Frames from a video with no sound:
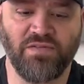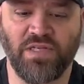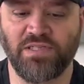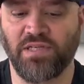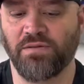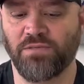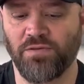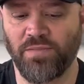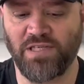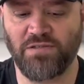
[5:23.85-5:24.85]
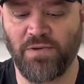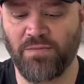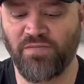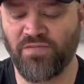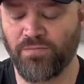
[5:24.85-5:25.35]
I'll tell them to the best of my
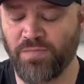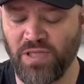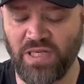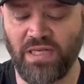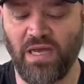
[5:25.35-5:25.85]
ability.